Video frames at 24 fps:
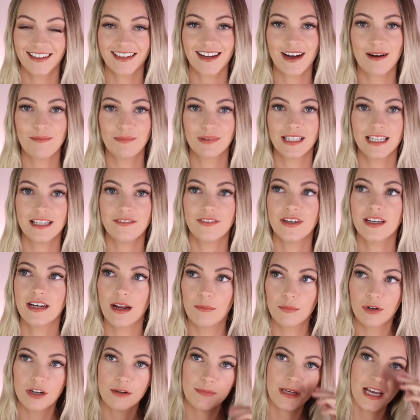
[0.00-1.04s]
I can't believe it.
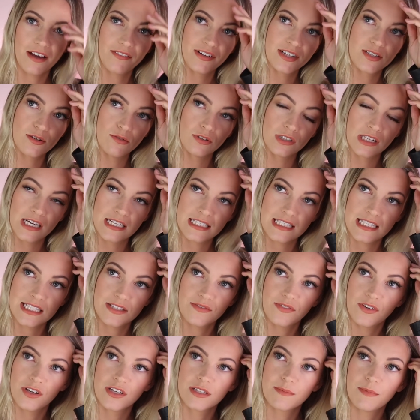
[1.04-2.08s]
I'm gonna be having to organize his
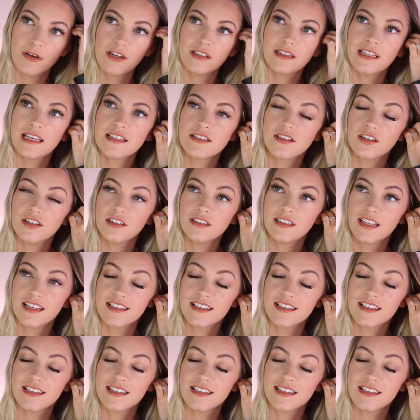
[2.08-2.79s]
first birthday soon.